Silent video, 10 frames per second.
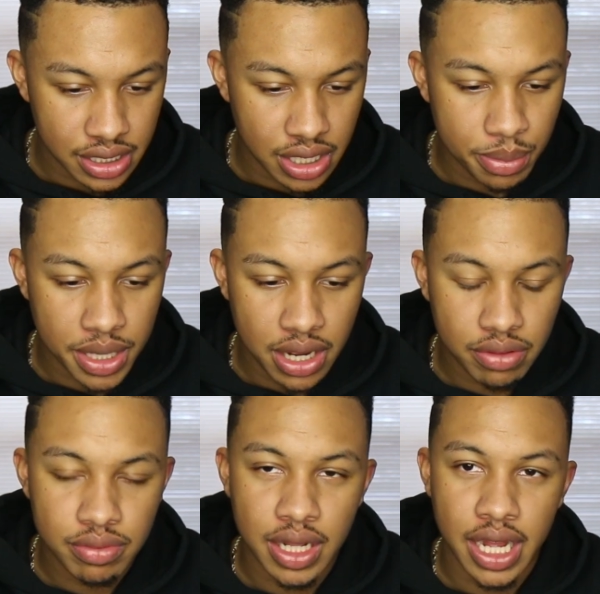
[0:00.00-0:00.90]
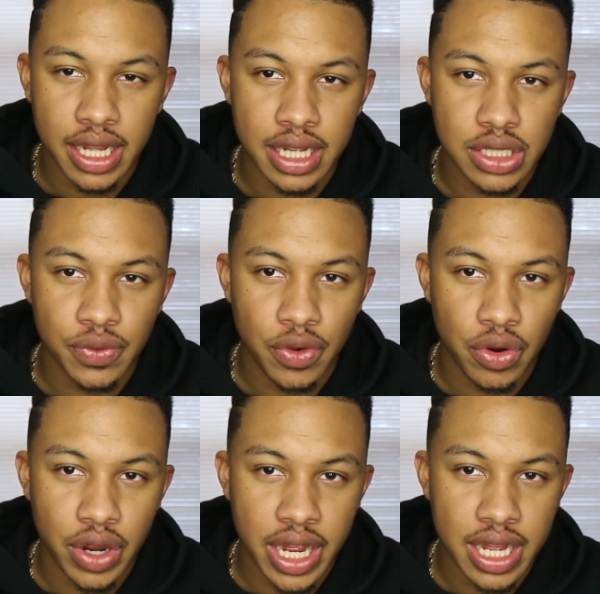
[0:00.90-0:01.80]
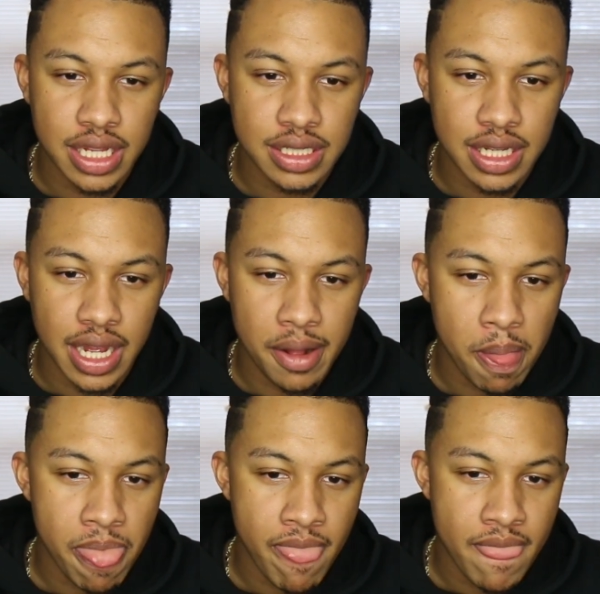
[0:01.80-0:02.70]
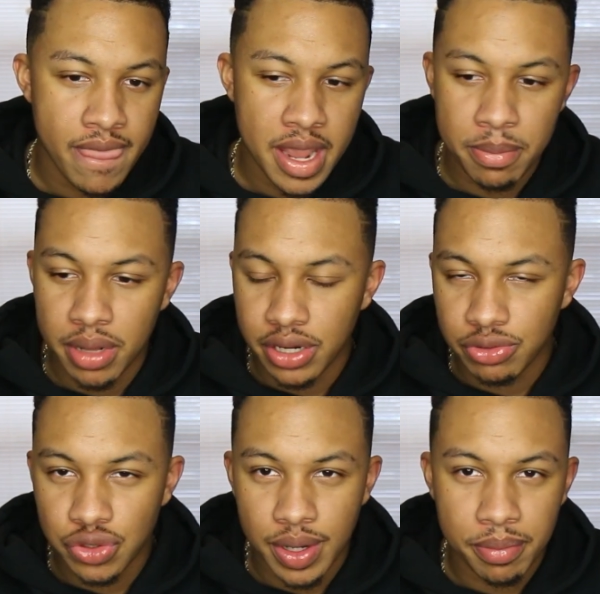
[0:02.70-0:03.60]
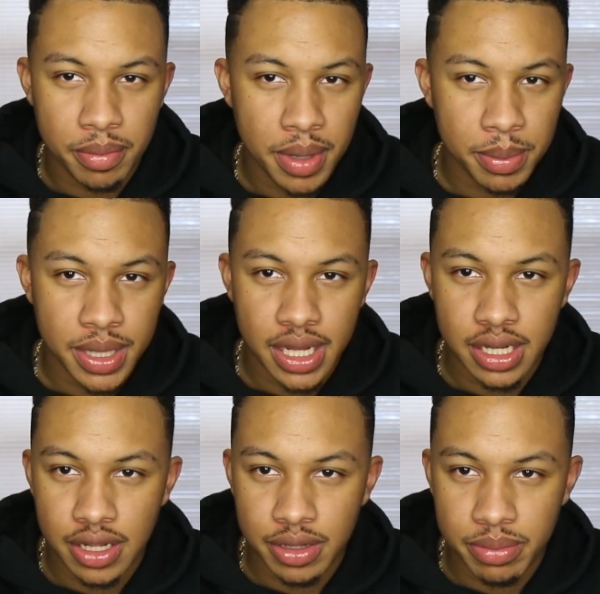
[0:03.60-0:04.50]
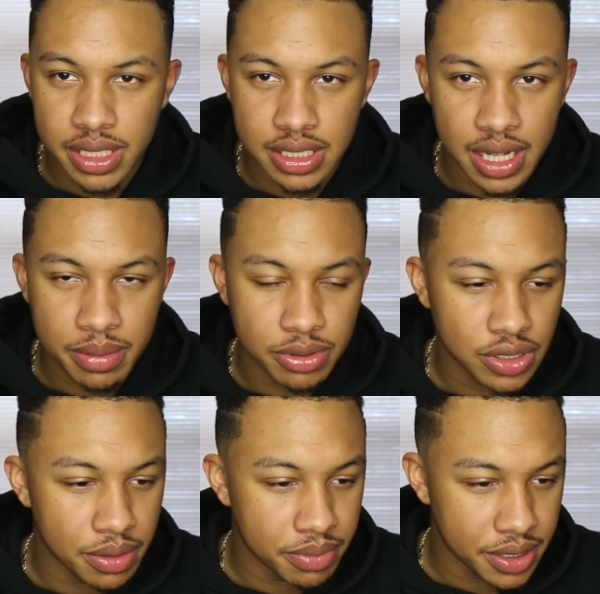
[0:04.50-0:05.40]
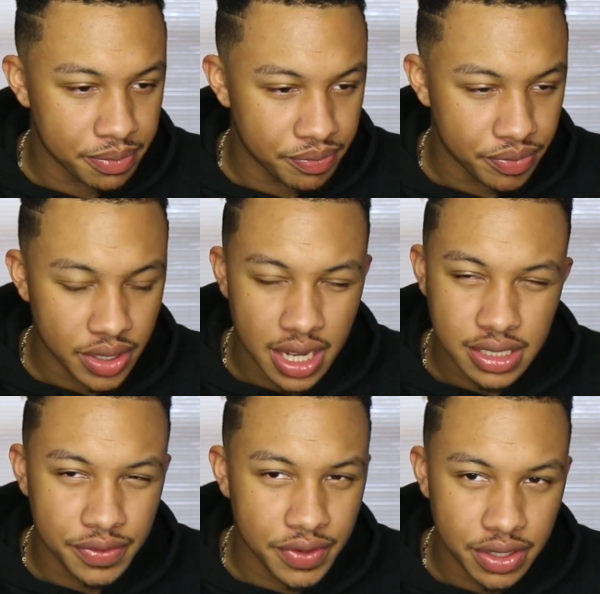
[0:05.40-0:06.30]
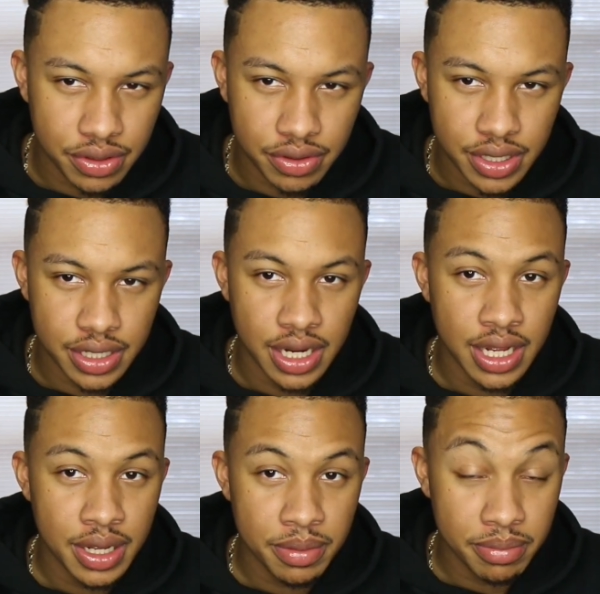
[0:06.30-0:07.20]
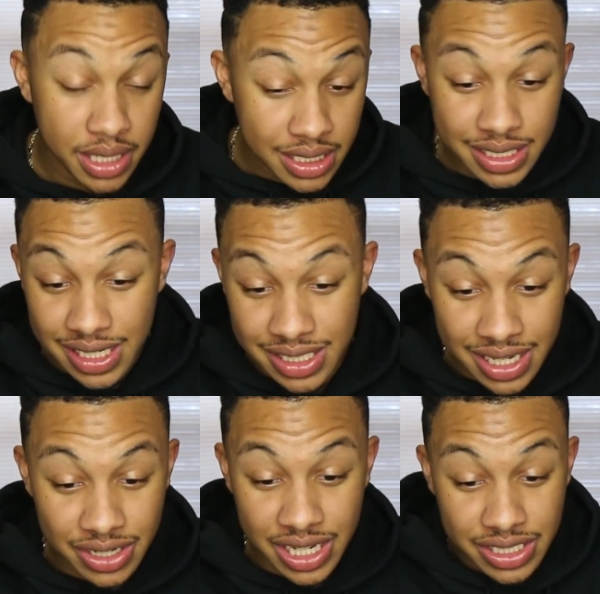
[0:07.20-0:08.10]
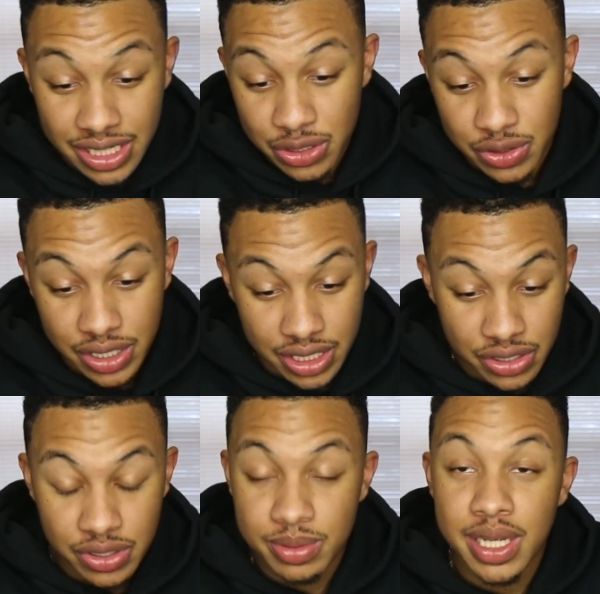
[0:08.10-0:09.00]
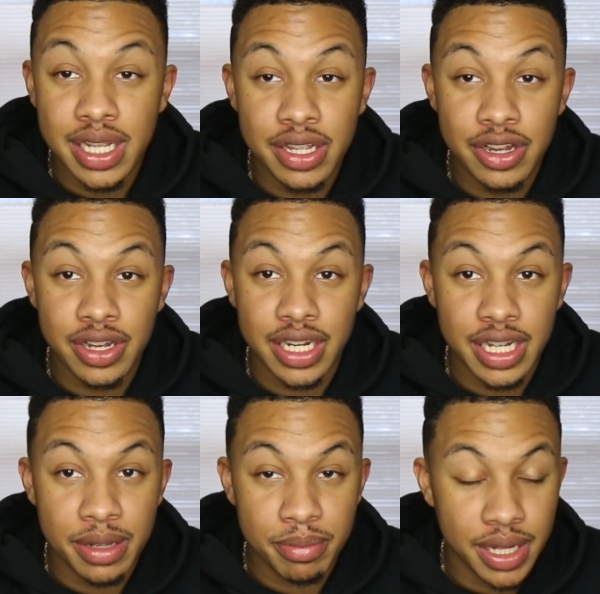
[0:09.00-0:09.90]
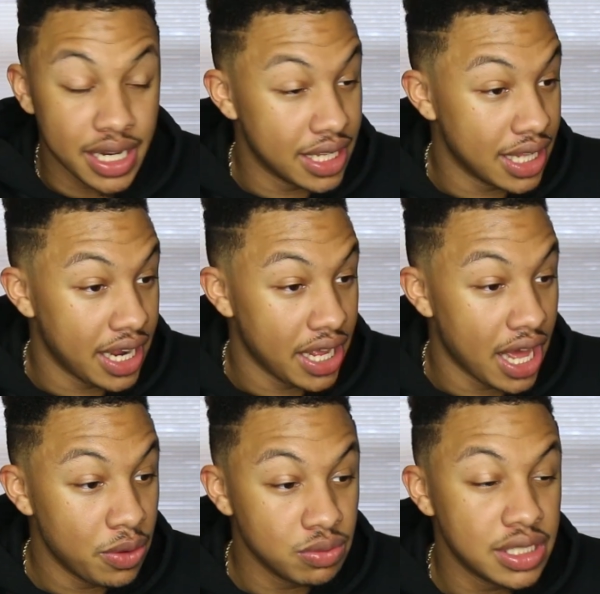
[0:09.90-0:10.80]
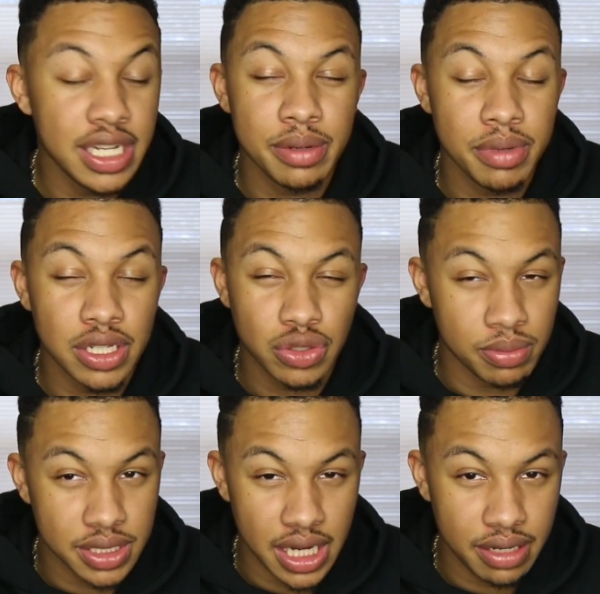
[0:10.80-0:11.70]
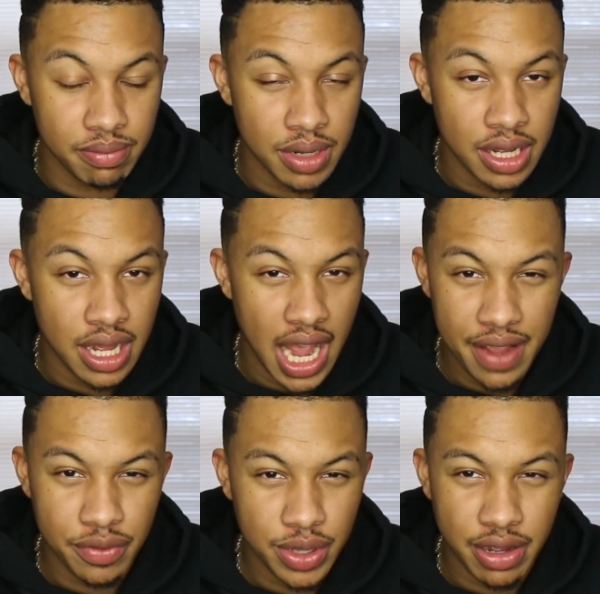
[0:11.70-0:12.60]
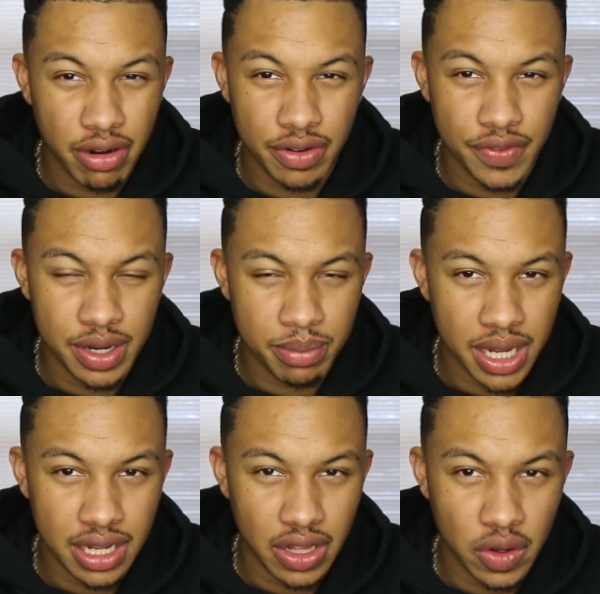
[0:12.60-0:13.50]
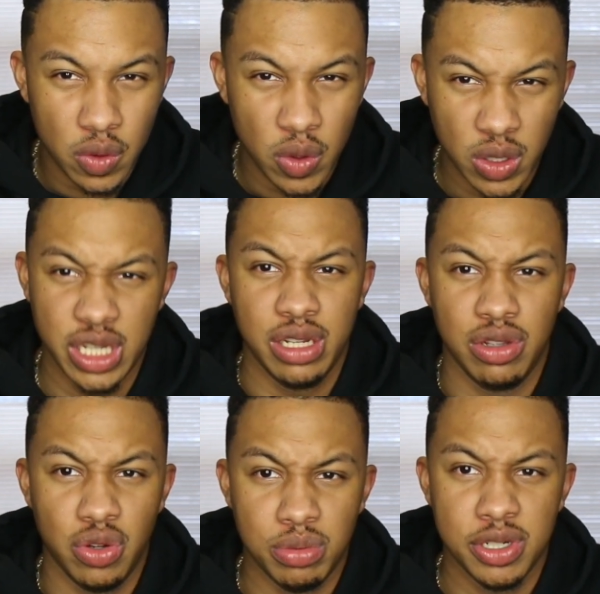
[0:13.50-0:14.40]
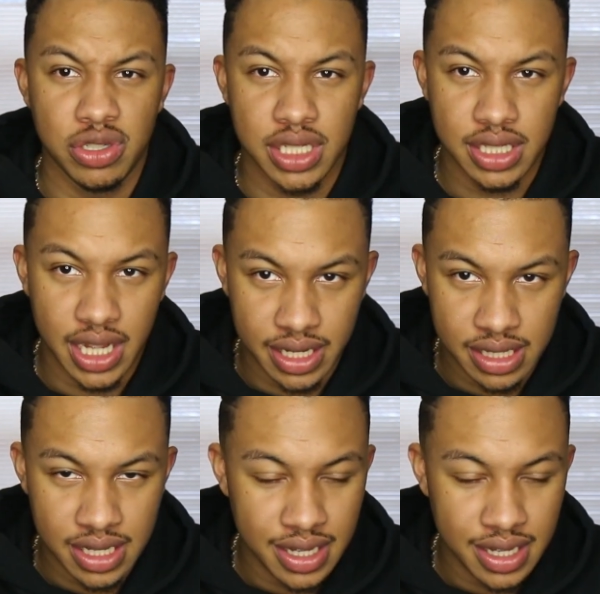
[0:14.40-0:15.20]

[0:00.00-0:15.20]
coming out? Like, as far as, like, he planning on dropping maybe, like, another mixtape or something? How's he feeling on it? But he's interesting. You know what I'm saying? He's young and he get money. And, like, I don't see him getting too much hate. I haven't really heard of anybody like, oh, I hate Lil Mosey. Like,